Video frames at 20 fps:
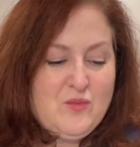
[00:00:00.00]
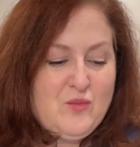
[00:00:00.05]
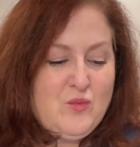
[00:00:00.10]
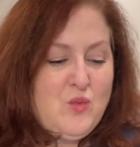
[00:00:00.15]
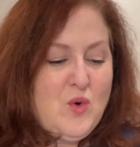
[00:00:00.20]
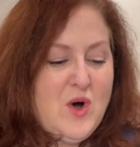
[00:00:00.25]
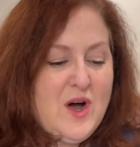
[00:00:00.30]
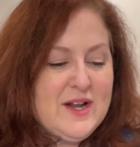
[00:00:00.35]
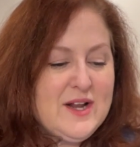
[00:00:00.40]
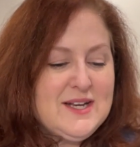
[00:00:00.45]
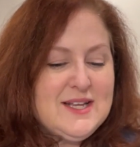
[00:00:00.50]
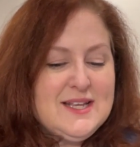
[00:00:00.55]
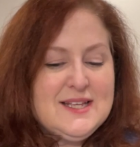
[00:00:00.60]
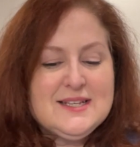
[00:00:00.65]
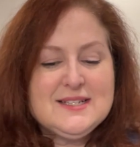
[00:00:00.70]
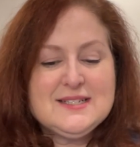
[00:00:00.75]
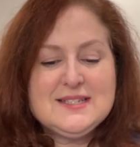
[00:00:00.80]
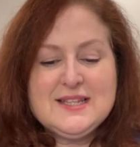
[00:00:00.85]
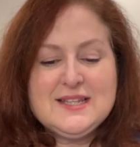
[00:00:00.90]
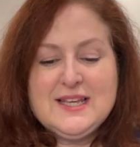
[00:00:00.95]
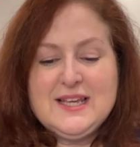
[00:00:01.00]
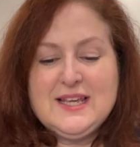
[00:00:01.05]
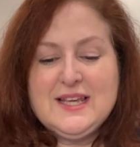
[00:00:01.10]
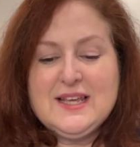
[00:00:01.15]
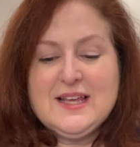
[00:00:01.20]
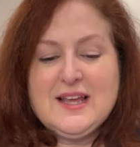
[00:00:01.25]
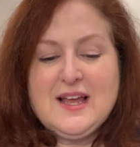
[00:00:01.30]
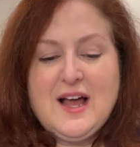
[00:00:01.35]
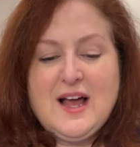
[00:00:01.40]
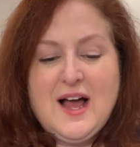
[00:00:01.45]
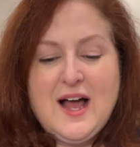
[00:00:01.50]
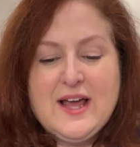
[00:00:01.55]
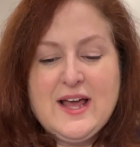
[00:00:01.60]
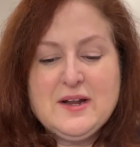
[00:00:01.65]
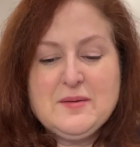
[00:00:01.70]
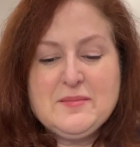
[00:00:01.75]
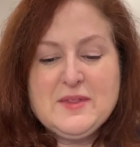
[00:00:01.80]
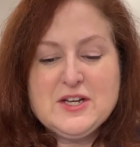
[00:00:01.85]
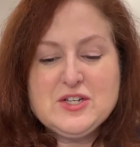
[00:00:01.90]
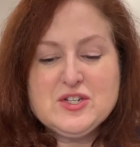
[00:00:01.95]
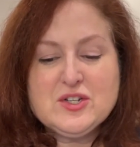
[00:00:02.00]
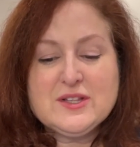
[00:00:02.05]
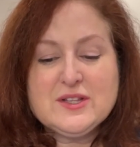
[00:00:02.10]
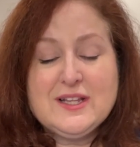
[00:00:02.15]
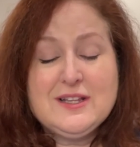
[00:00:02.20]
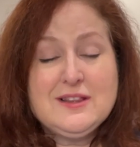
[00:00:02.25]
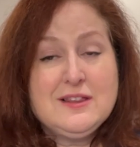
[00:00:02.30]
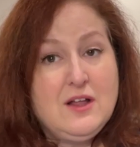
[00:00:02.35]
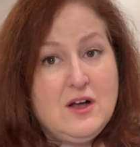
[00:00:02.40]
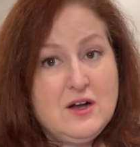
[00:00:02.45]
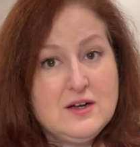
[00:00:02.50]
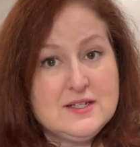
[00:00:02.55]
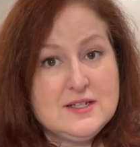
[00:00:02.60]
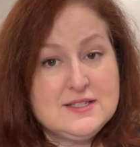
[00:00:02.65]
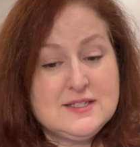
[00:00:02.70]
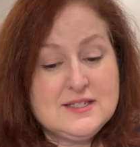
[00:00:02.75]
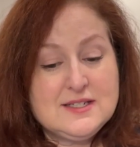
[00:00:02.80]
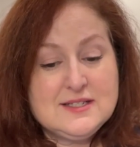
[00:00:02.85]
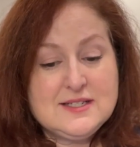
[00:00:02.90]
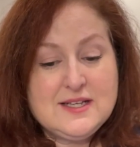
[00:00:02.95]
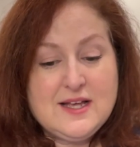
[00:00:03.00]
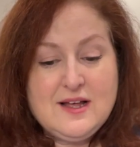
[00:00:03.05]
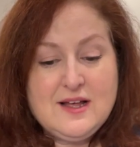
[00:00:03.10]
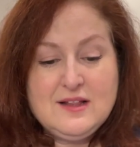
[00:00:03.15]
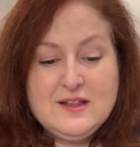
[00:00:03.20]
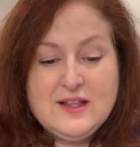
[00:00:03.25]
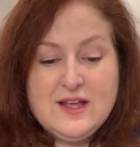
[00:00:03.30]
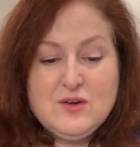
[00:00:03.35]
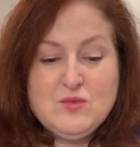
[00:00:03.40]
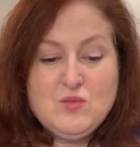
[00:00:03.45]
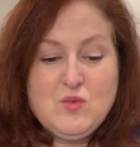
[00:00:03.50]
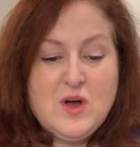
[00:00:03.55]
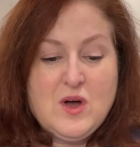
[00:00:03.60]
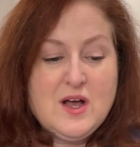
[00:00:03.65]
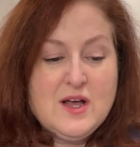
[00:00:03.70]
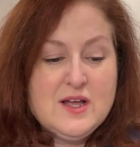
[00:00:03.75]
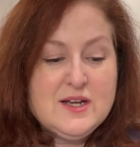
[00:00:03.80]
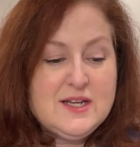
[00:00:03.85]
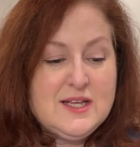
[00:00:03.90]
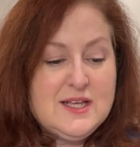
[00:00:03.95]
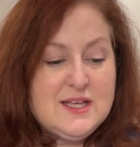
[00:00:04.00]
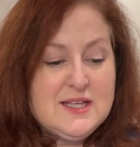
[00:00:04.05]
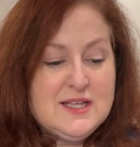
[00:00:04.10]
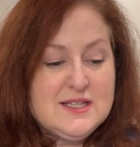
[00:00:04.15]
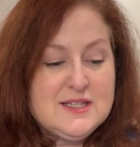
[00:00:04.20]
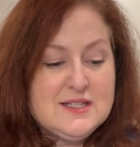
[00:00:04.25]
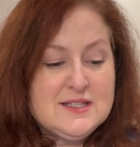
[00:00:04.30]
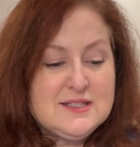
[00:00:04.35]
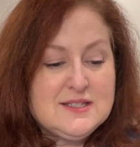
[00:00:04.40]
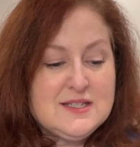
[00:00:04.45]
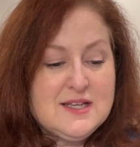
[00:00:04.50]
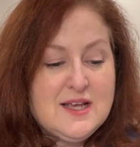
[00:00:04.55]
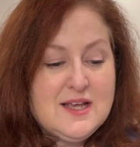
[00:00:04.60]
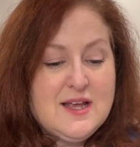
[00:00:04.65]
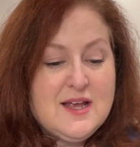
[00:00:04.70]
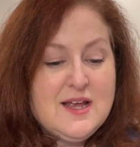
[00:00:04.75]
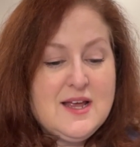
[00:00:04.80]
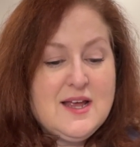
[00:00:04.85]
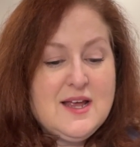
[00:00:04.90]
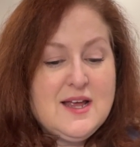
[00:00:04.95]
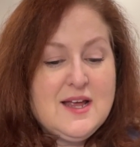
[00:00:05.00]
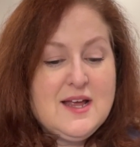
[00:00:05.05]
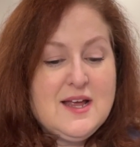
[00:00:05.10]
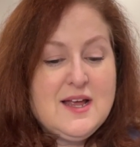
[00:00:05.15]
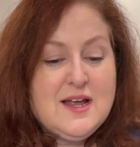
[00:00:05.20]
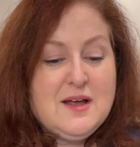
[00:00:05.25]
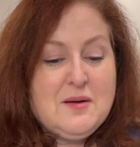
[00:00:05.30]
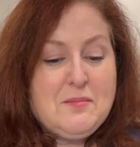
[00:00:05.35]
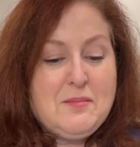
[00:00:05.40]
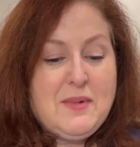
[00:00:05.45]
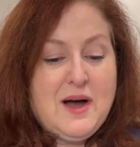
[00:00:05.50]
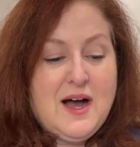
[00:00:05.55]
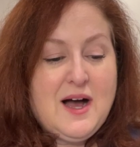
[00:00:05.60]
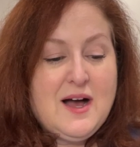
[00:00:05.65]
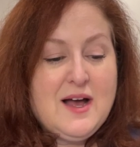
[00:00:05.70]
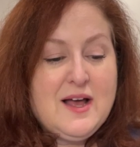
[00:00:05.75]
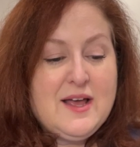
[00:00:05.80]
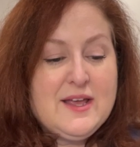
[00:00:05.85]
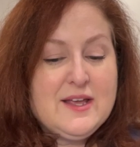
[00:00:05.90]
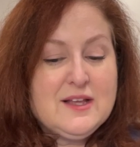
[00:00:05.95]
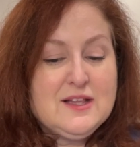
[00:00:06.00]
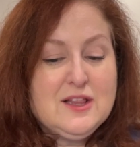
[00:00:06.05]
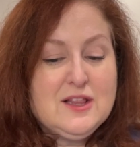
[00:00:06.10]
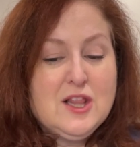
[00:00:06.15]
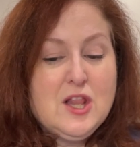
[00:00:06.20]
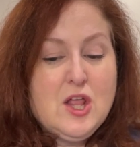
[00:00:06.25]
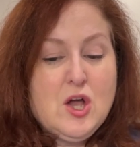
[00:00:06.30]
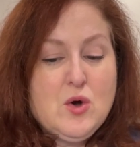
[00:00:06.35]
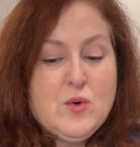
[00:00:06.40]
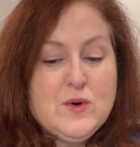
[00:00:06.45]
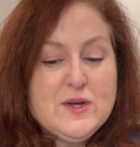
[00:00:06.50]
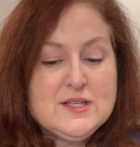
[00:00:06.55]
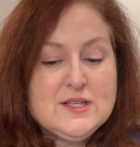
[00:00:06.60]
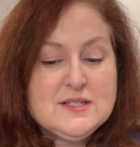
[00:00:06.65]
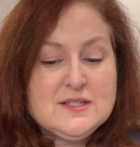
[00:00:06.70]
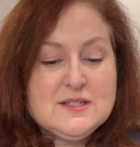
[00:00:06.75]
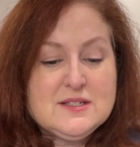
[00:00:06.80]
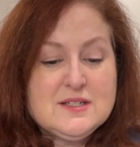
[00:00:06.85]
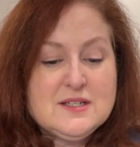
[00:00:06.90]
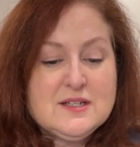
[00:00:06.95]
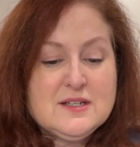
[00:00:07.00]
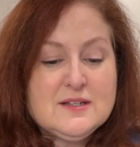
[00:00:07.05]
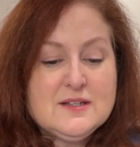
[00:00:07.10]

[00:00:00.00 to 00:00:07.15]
One is the item that took the longest to sell, and one is my lowest